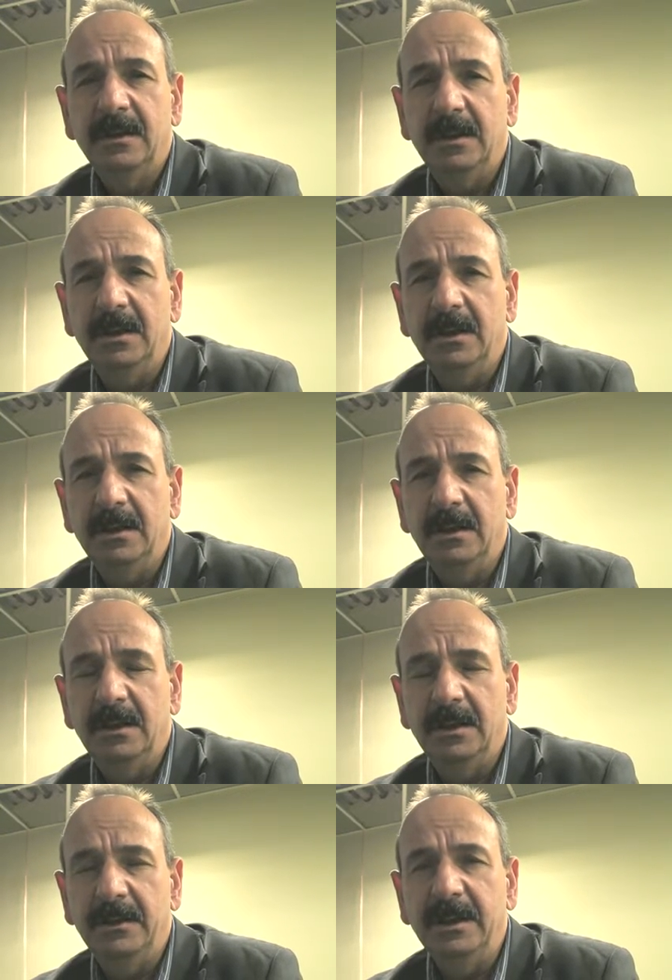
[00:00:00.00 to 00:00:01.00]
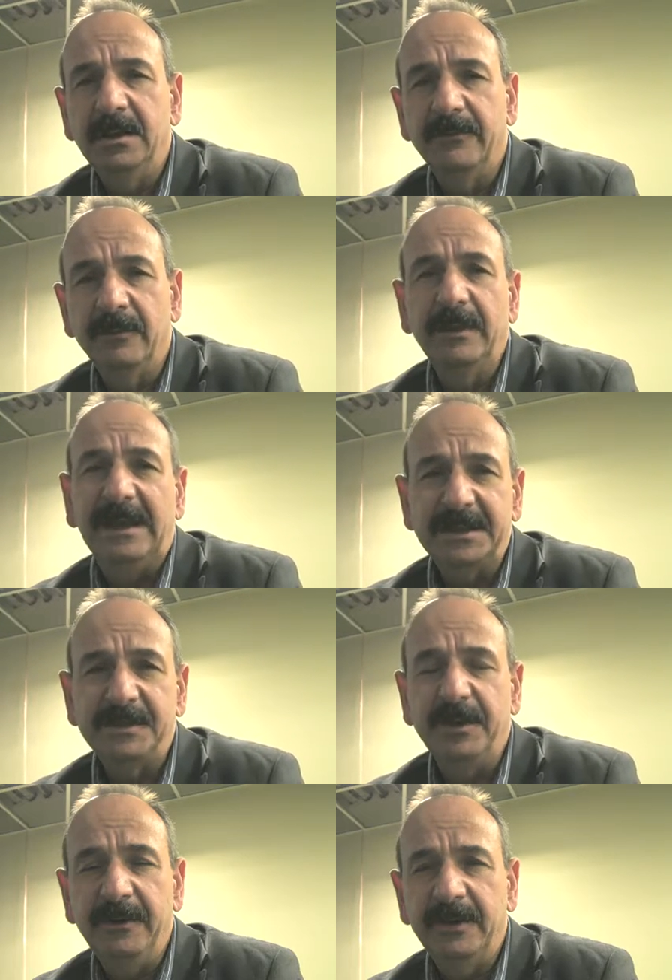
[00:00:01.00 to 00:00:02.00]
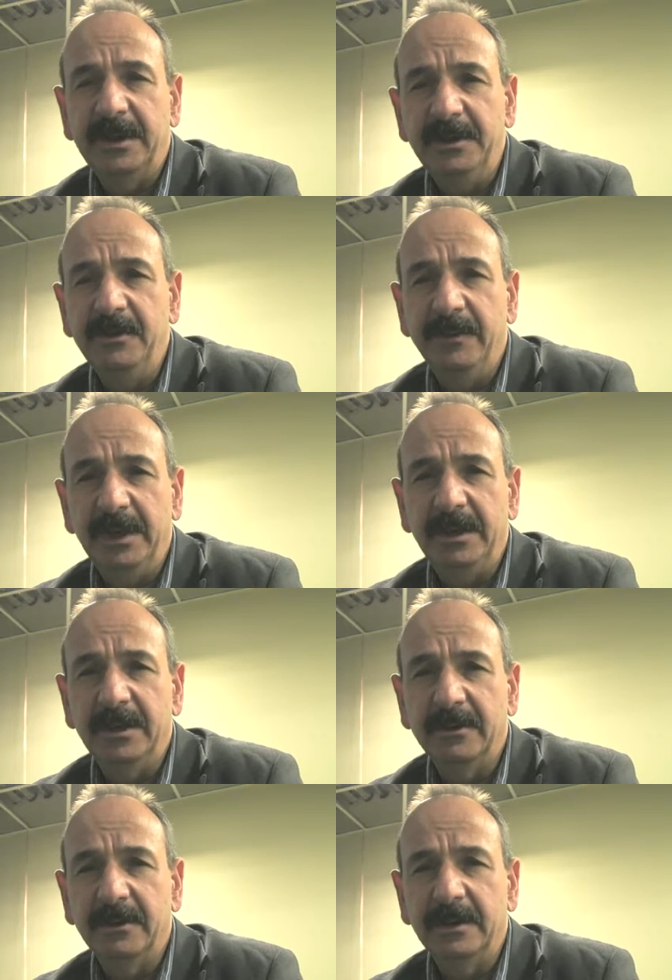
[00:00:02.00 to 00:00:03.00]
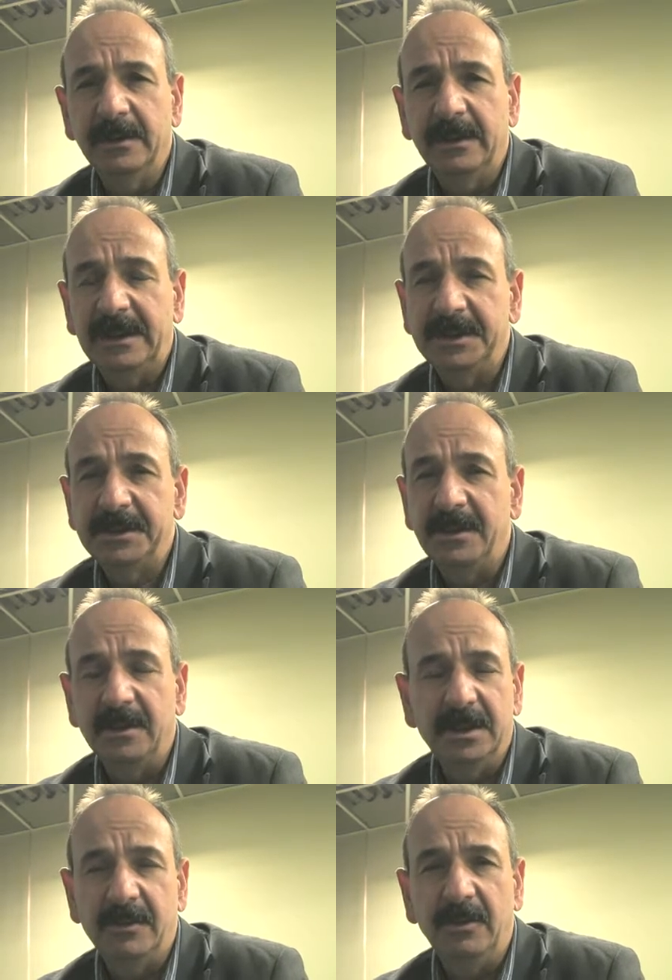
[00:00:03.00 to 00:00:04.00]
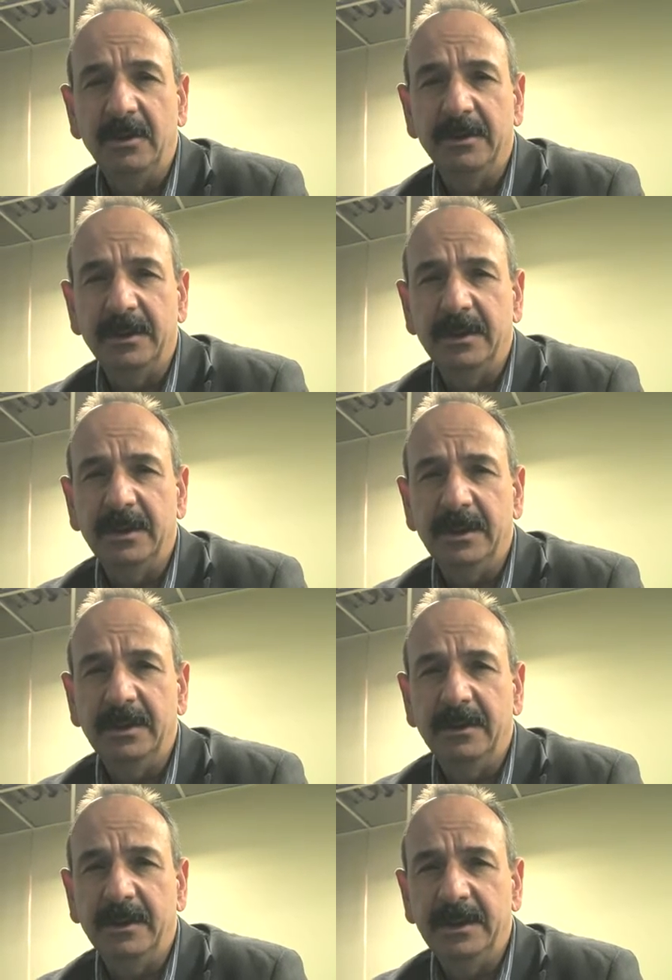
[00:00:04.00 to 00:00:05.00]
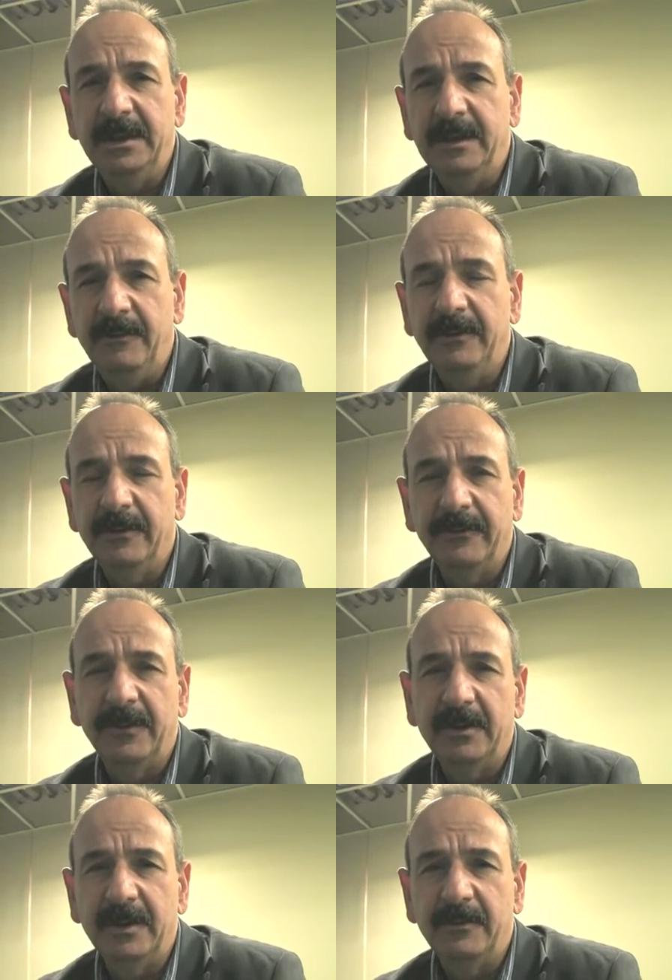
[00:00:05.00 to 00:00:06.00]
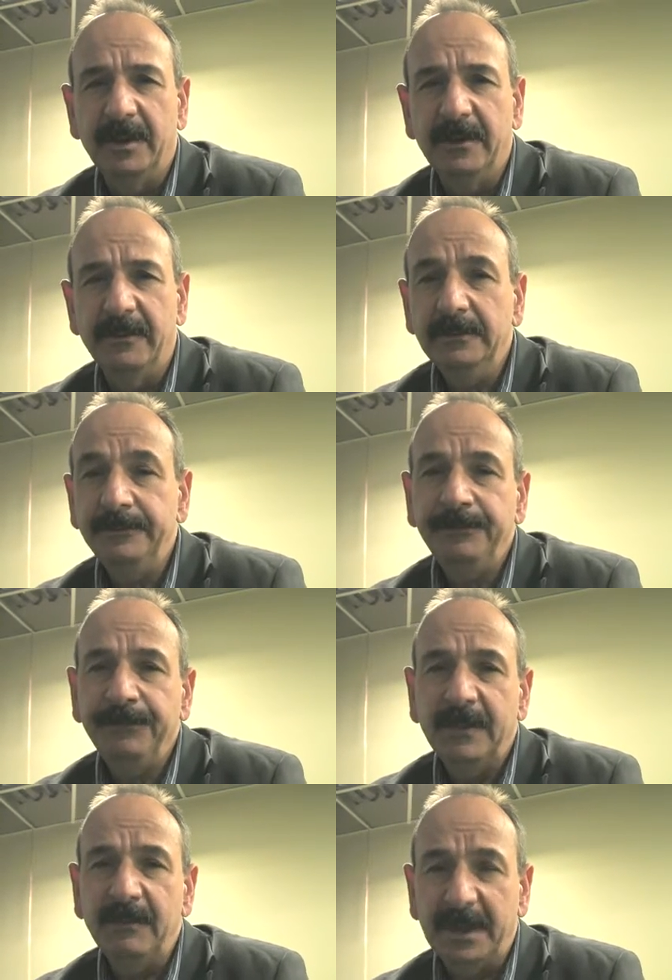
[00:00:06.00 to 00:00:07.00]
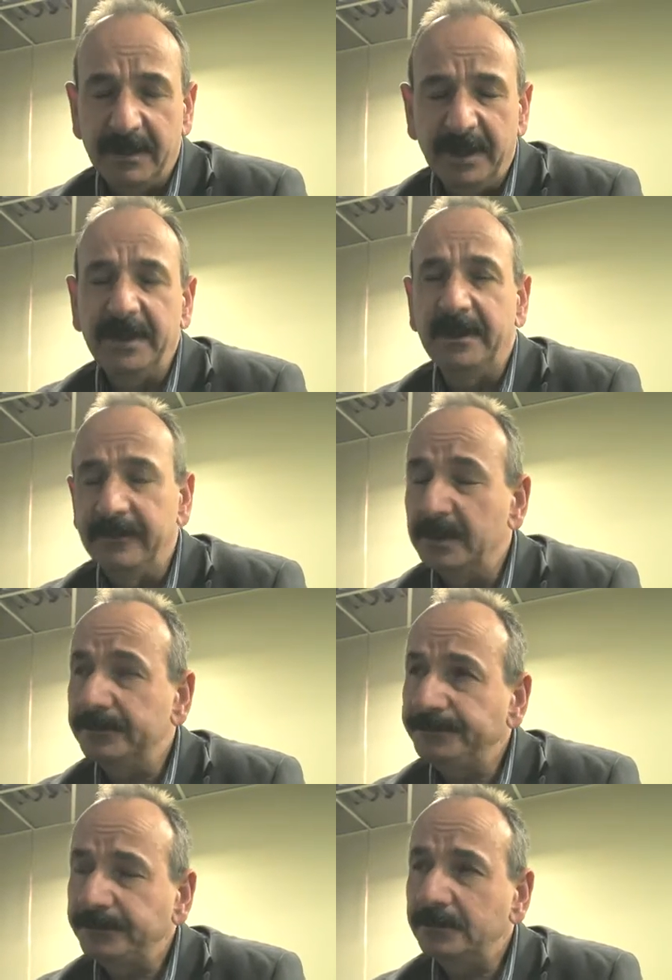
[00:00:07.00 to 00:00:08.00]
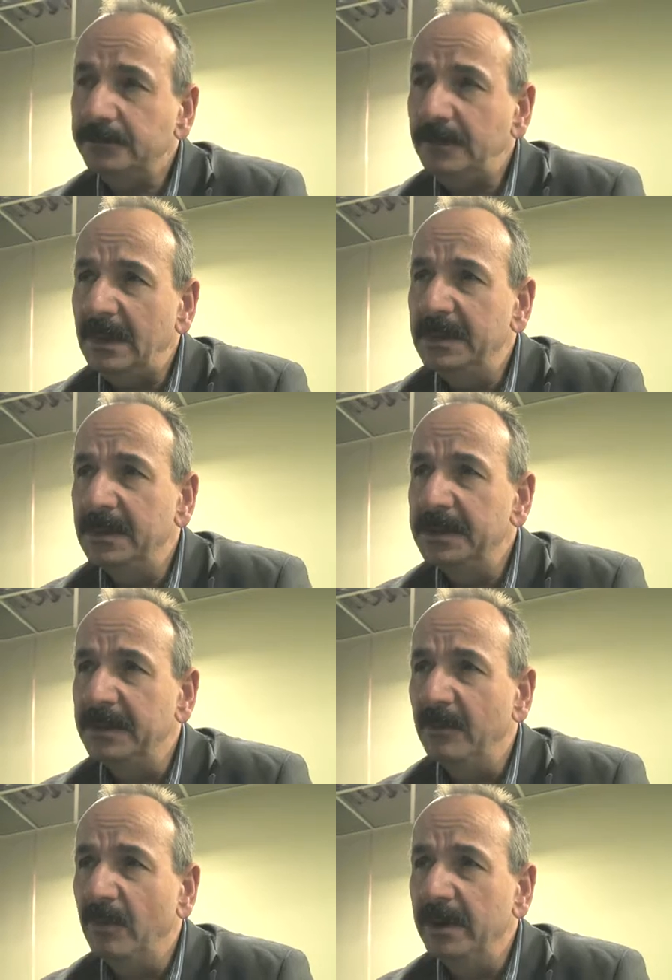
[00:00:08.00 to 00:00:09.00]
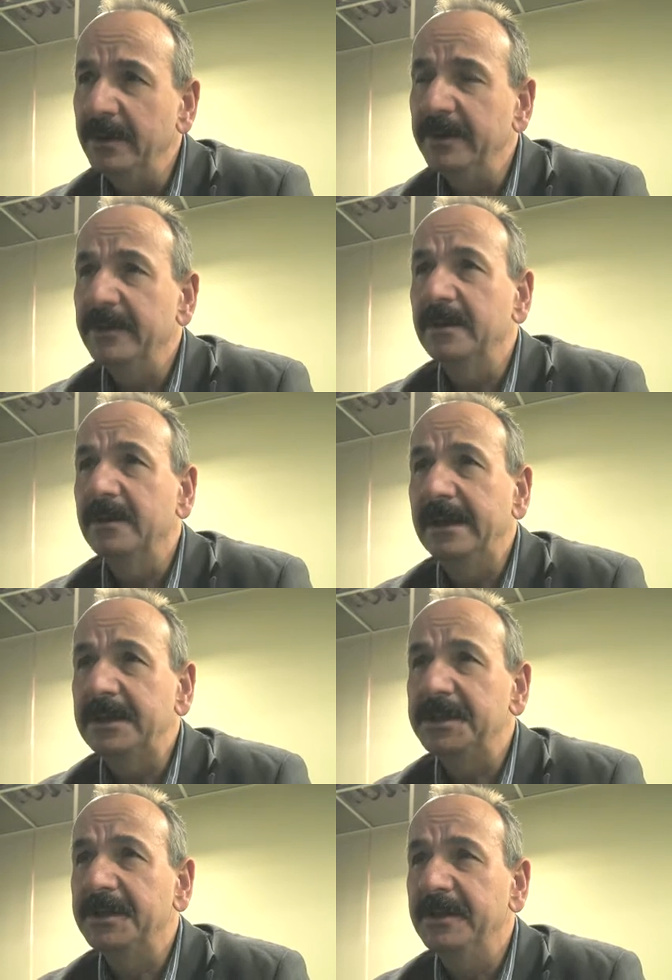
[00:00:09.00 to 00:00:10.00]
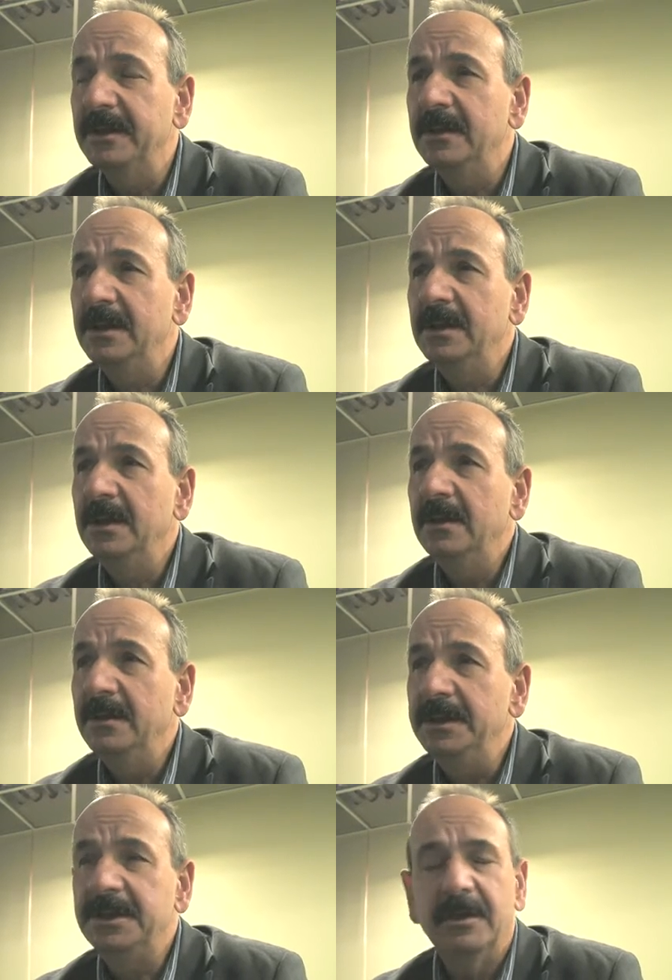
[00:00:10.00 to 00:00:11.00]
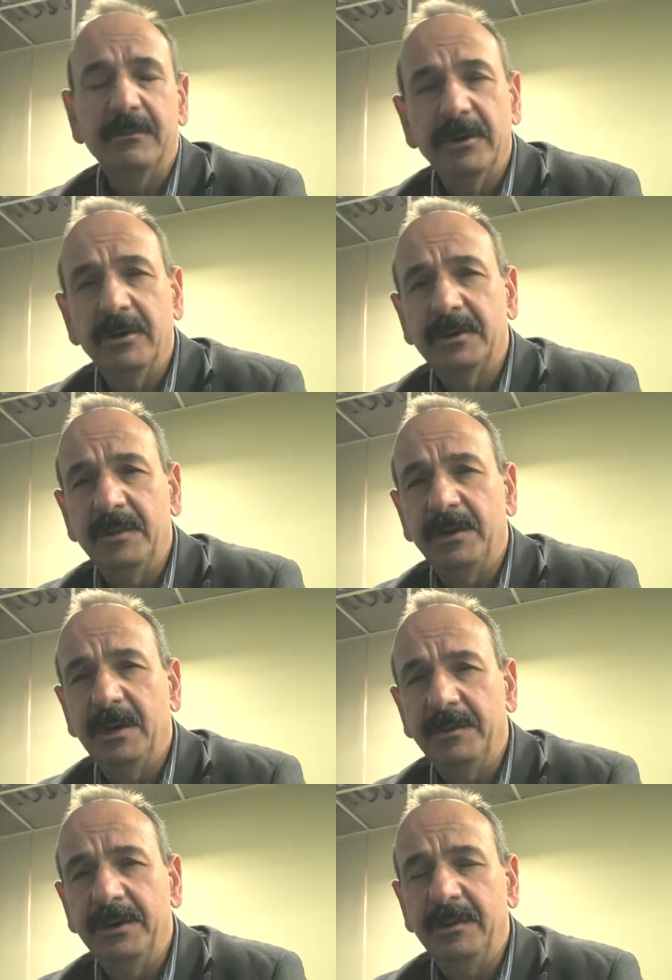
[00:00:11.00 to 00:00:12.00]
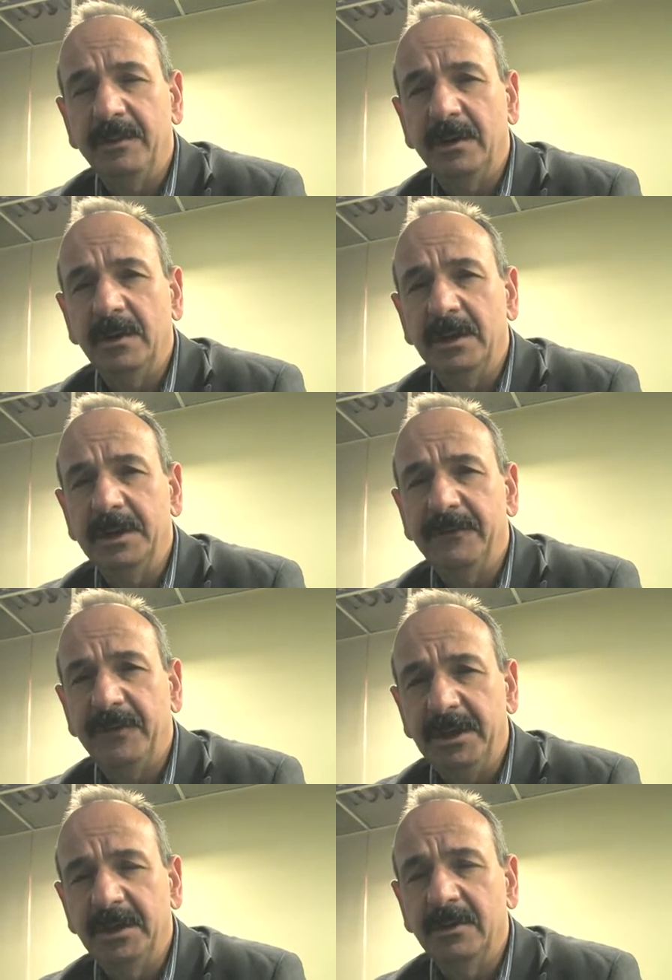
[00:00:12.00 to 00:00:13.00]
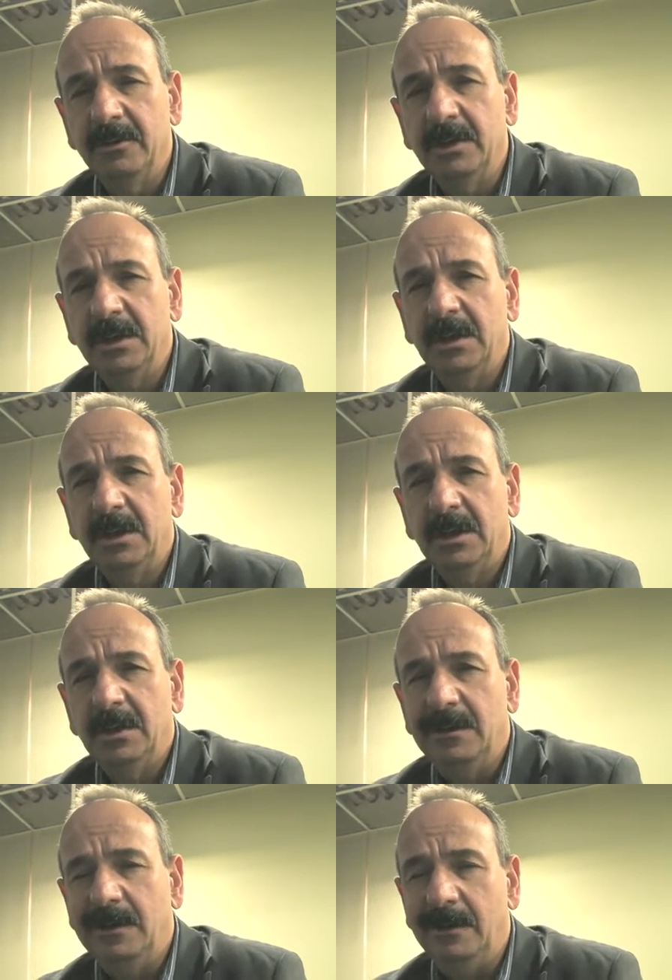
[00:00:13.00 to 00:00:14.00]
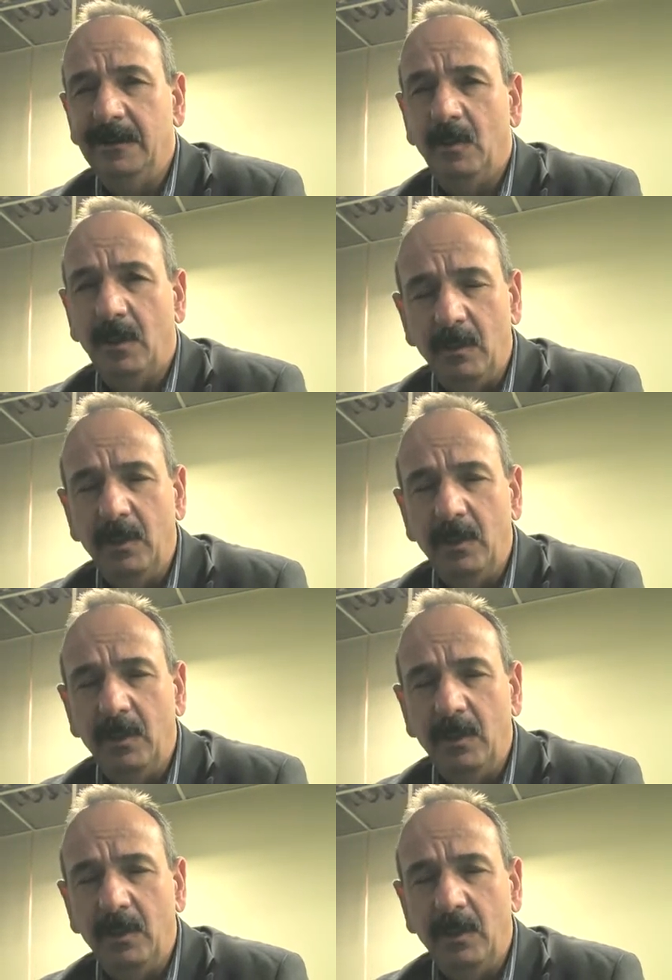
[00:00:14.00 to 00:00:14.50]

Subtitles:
the income from that to pay for their new media, and that can't go on. In the end, we've got to figure out a way of making money out of it. So that's number one. I think the next thing that is going to preoccupy people is video. What